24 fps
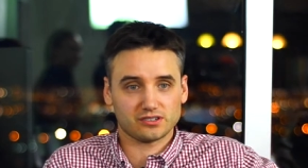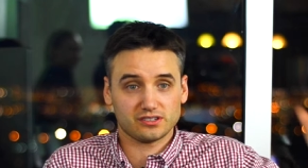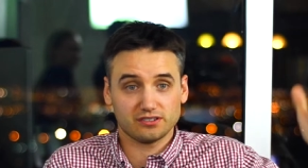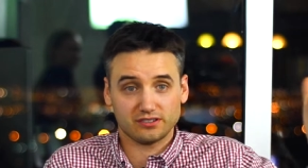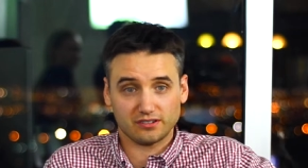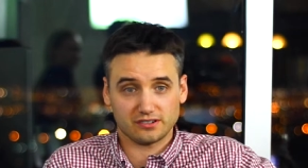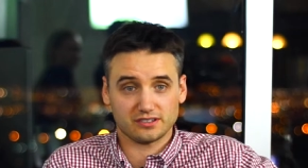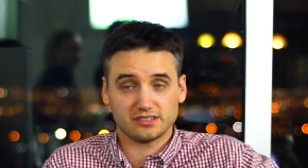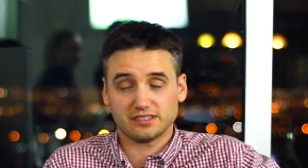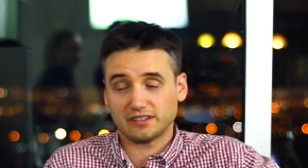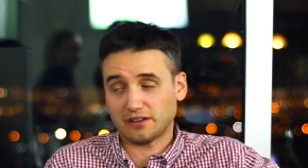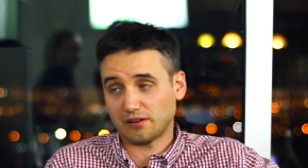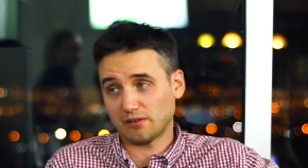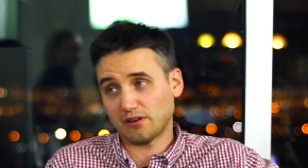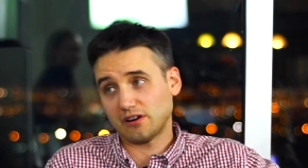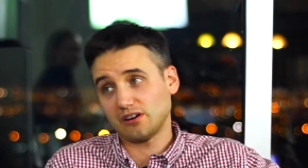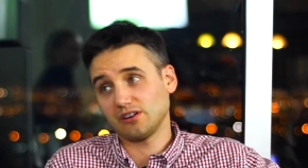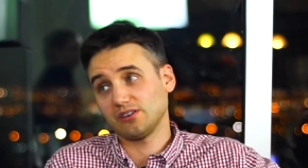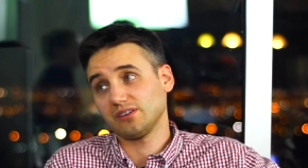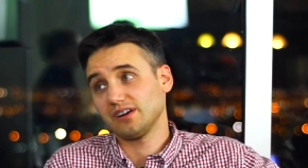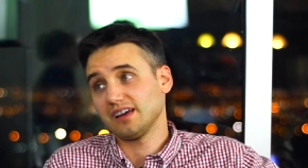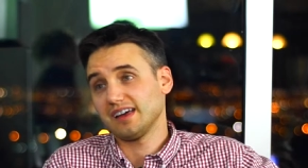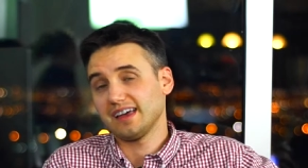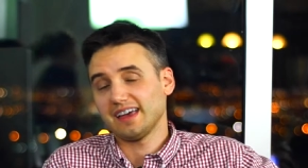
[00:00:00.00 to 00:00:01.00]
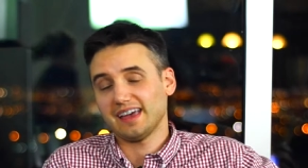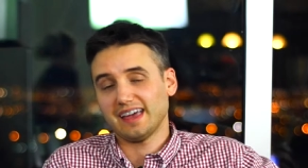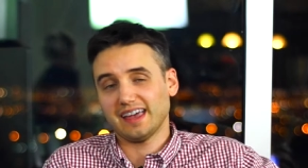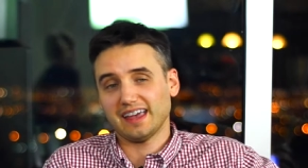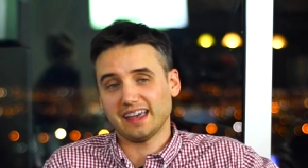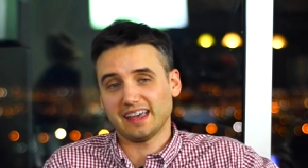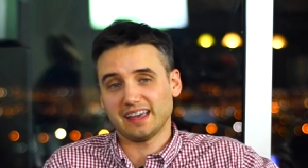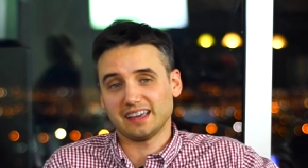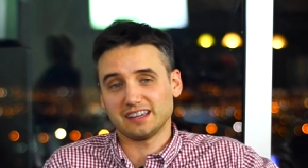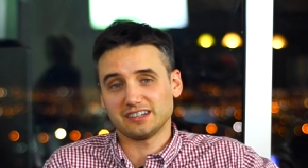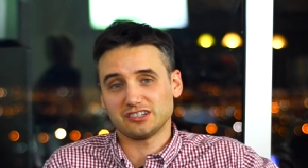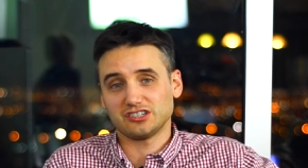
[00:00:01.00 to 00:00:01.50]
She's our COO,
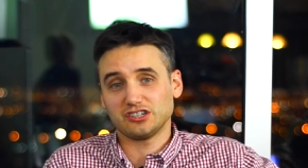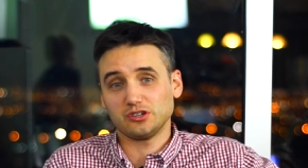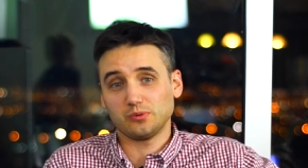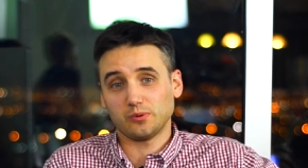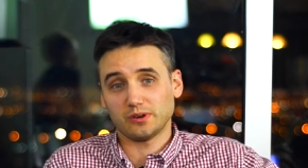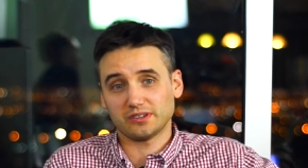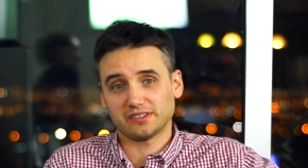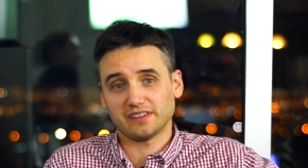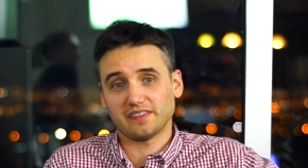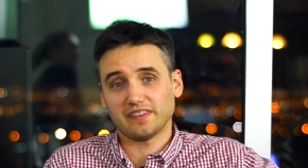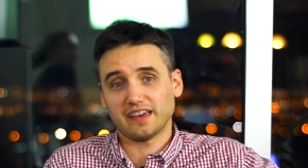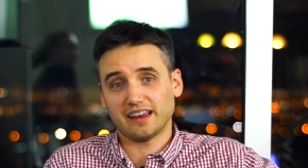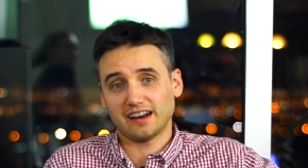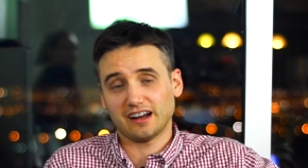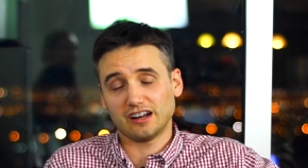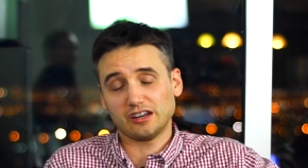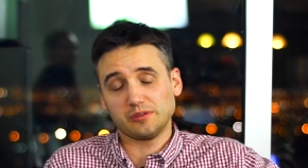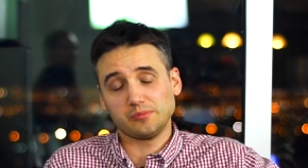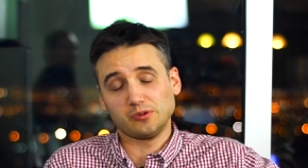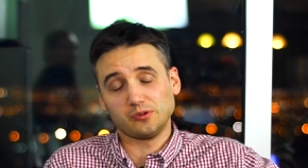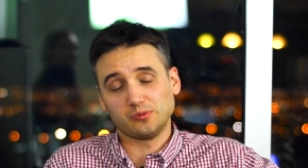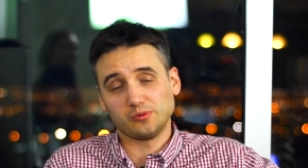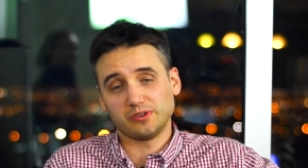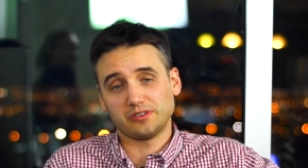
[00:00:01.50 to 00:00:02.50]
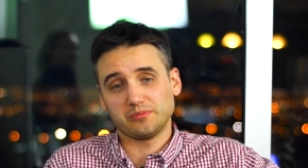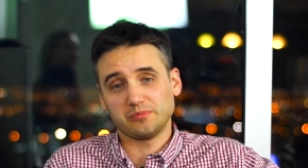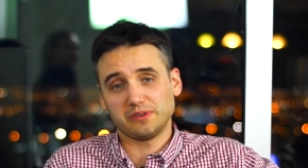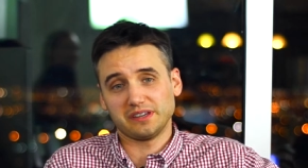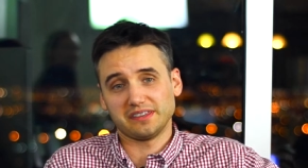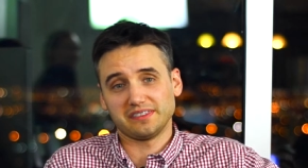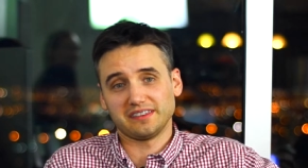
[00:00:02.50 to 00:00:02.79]
and she was on that honeymoon with me